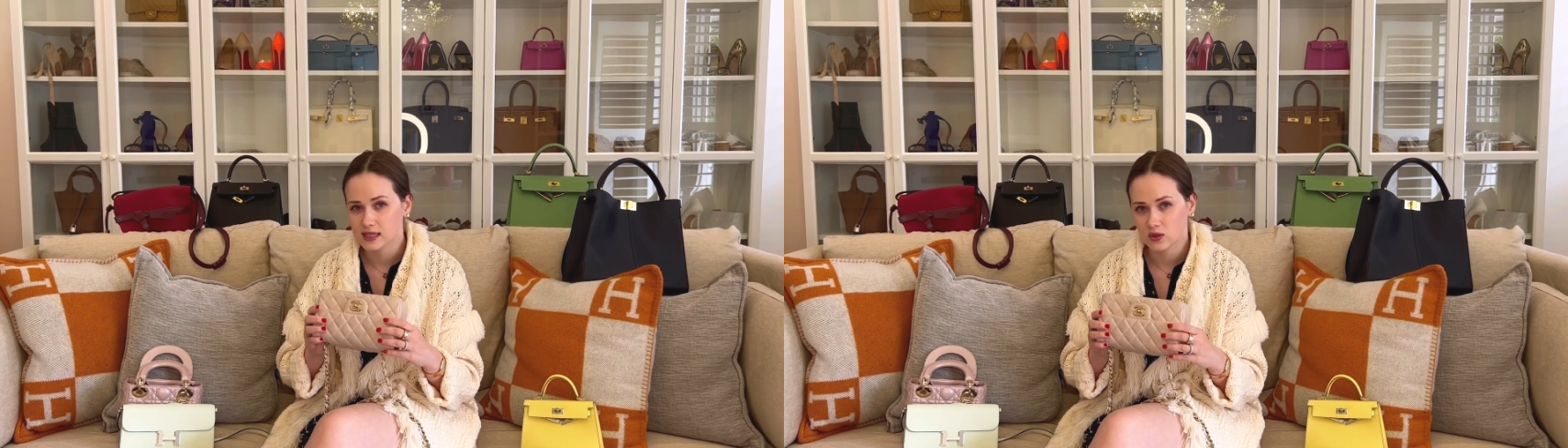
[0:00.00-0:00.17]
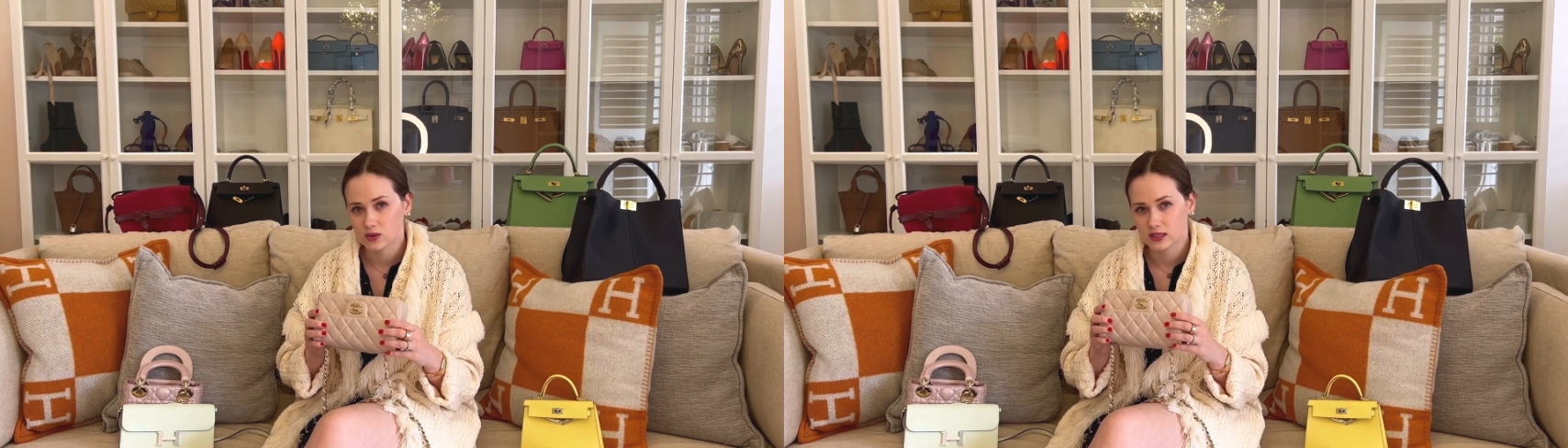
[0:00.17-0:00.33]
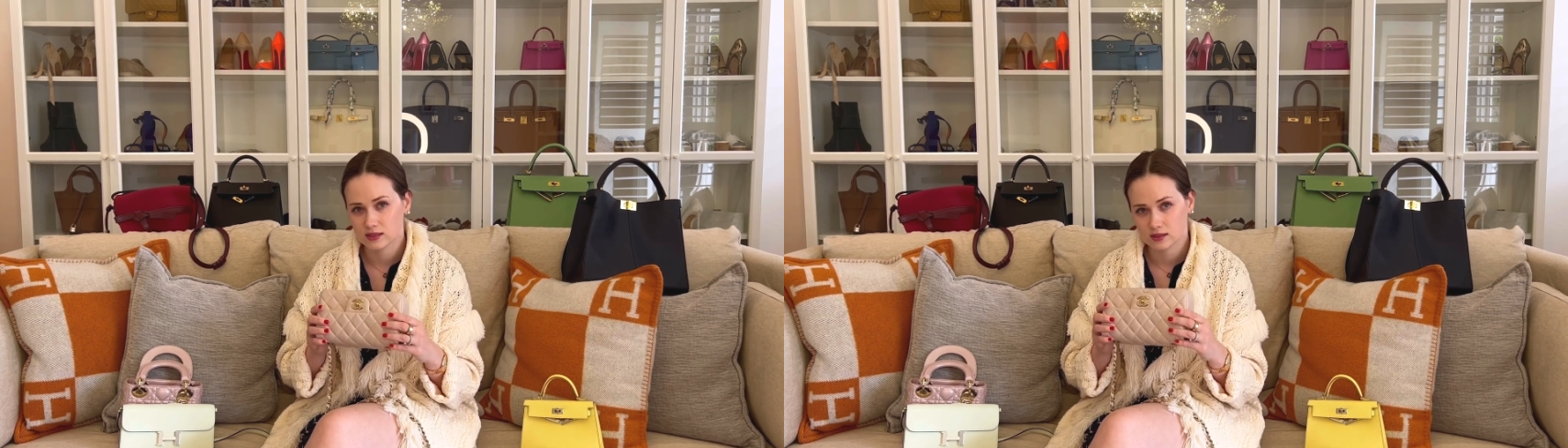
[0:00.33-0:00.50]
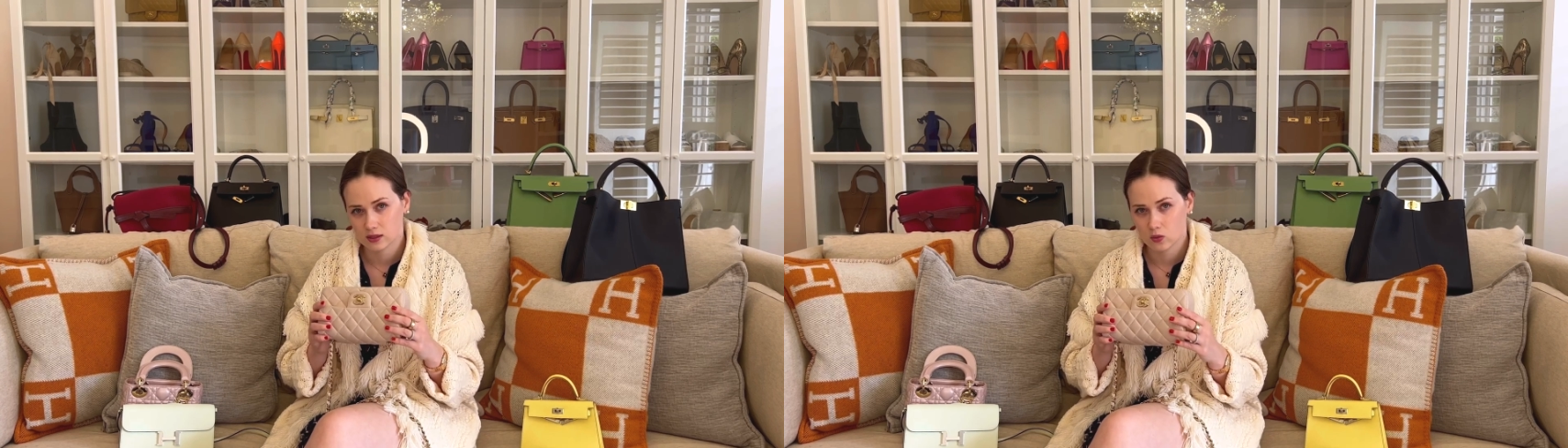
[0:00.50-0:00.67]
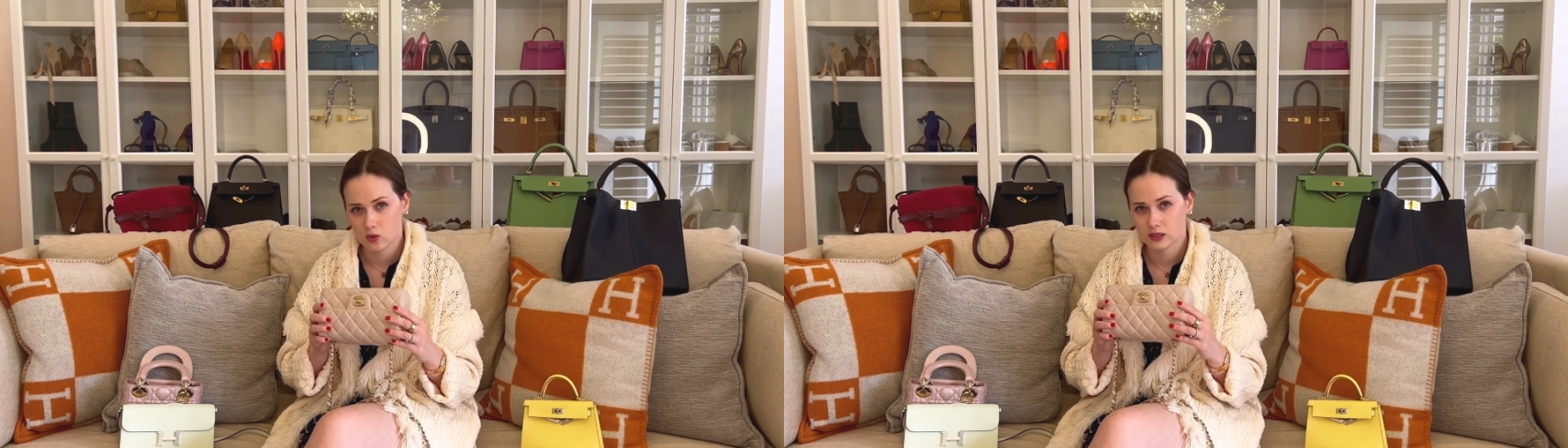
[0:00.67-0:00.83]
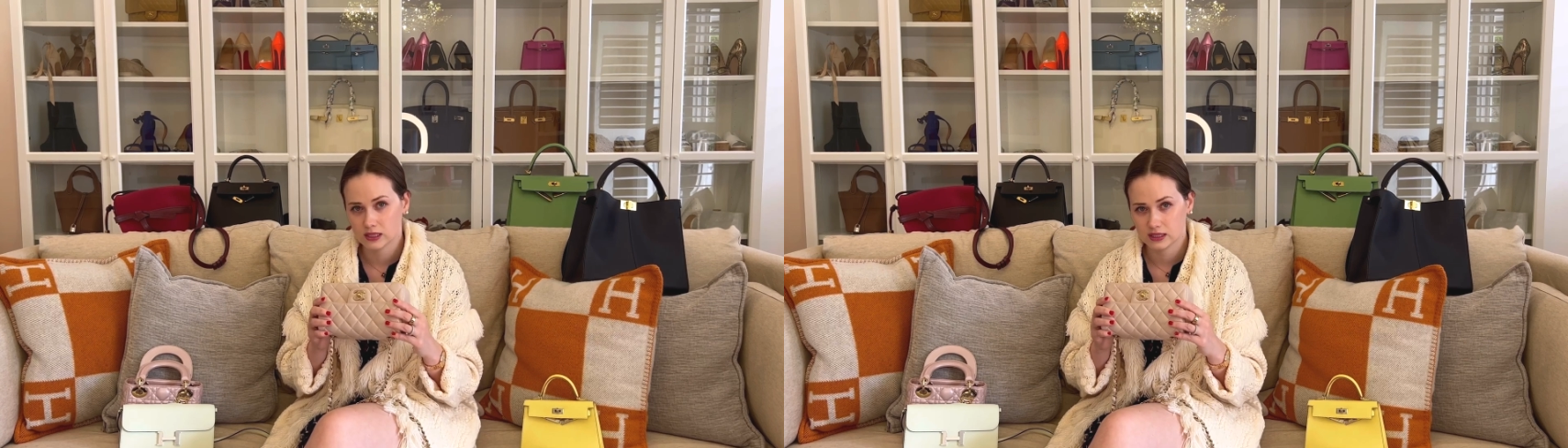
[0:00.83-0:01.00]
Nowadays the
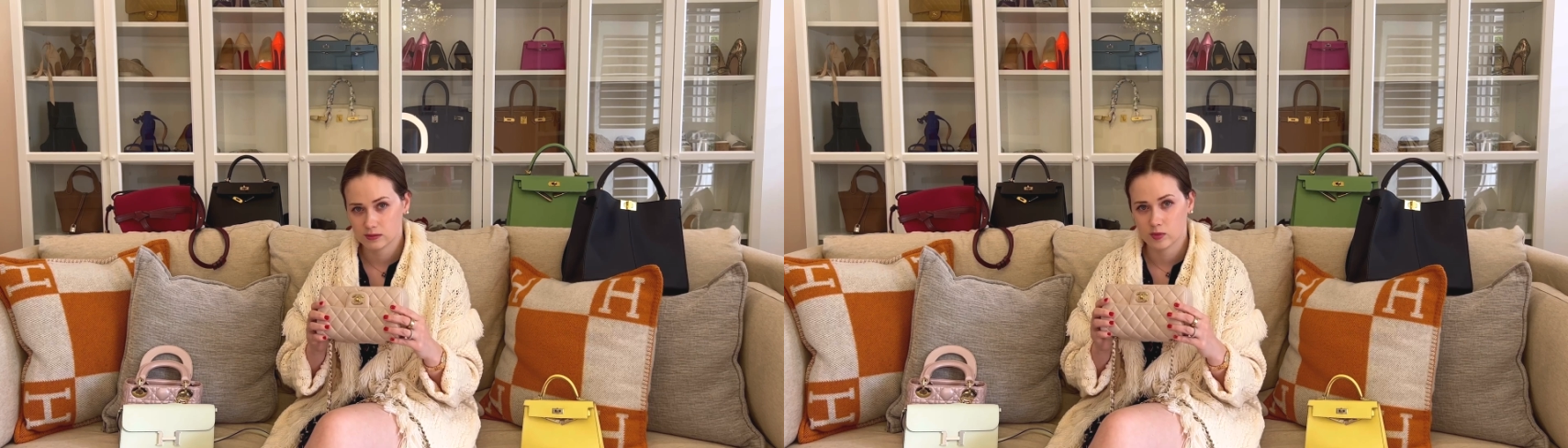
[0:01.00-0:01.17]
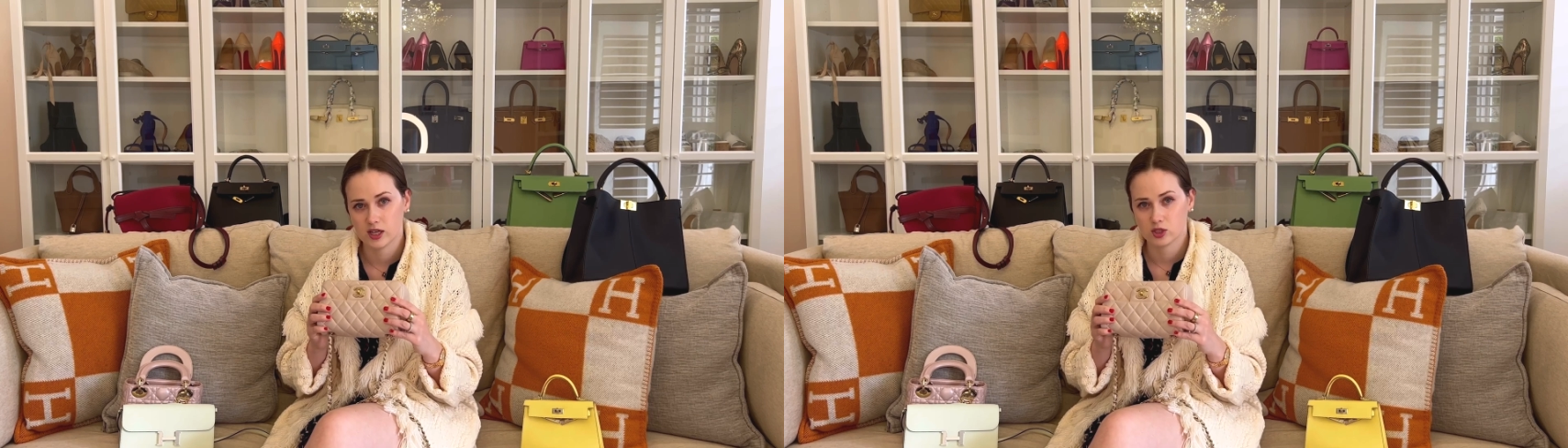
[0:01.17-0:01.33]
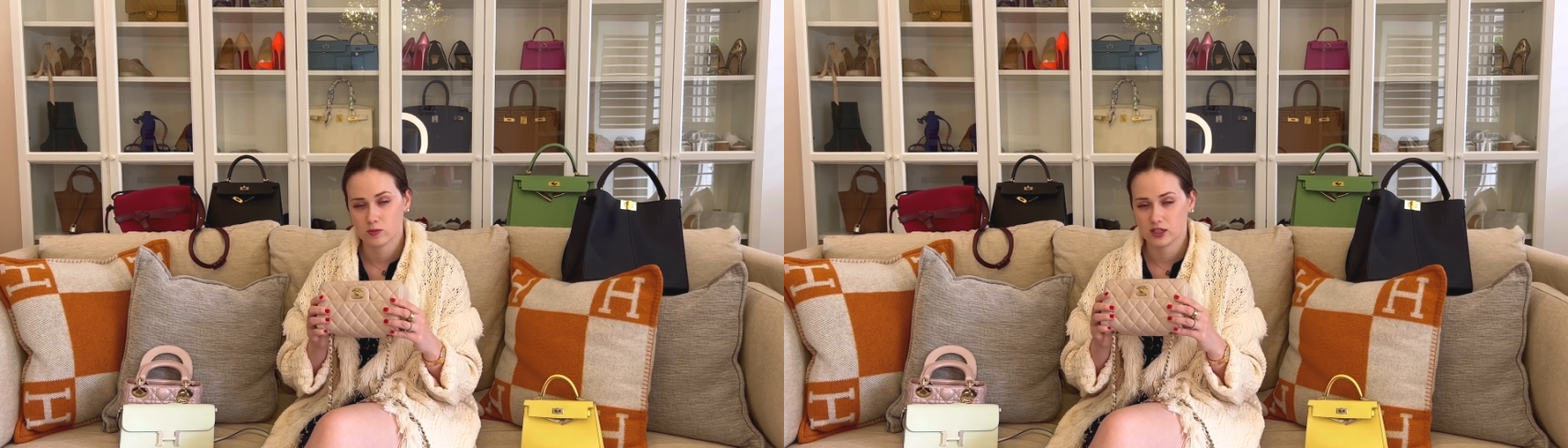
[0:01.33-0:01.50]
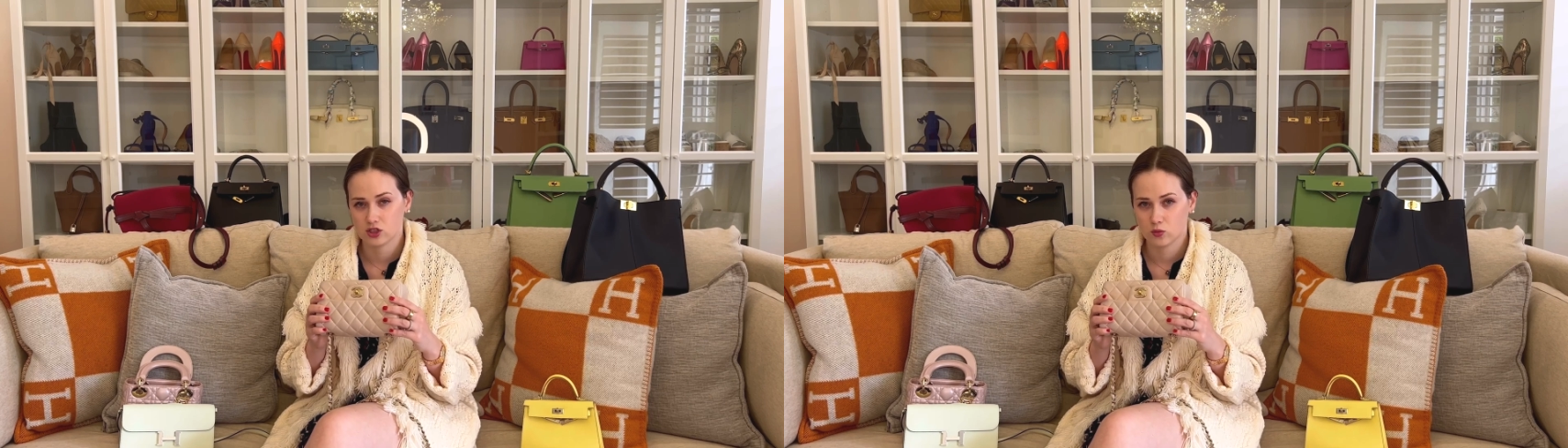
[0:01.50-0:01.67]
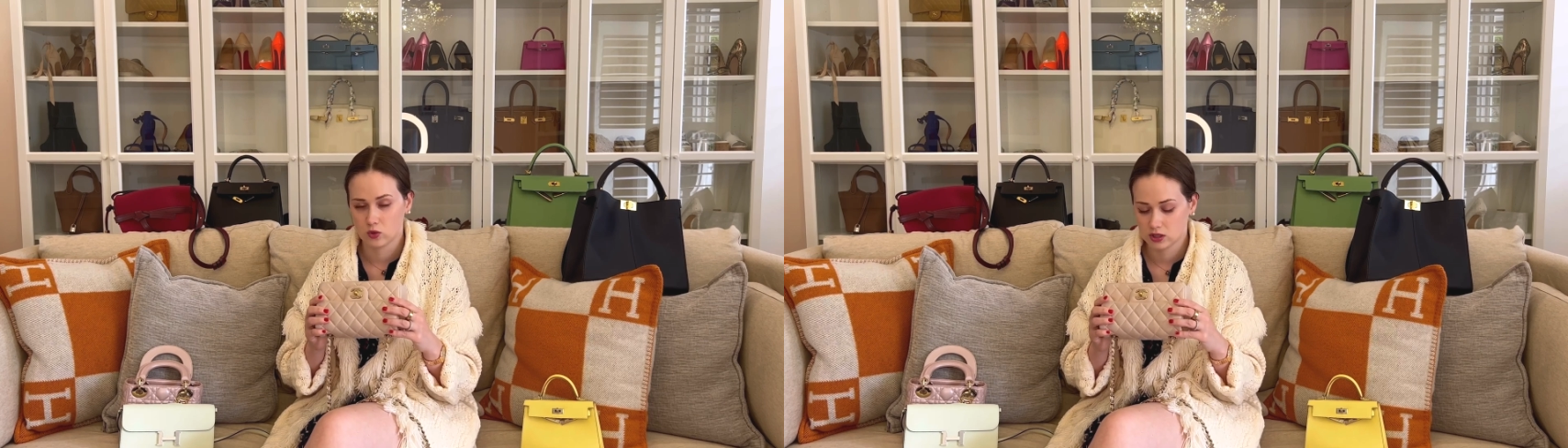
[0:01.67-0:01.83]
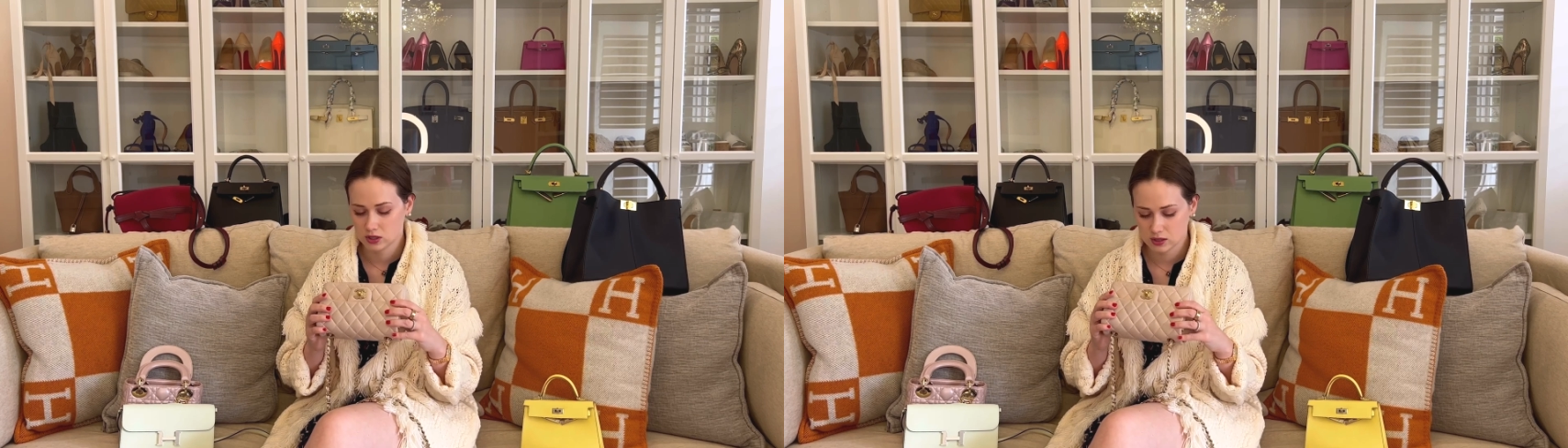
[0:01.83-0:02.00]
quality is much
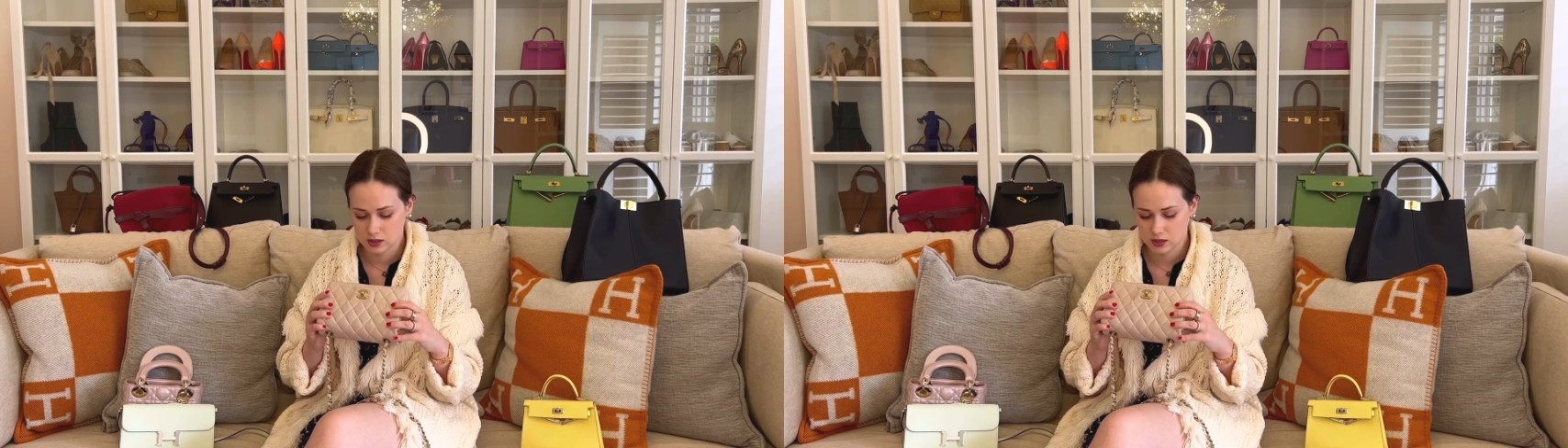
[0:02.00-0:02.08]
worse.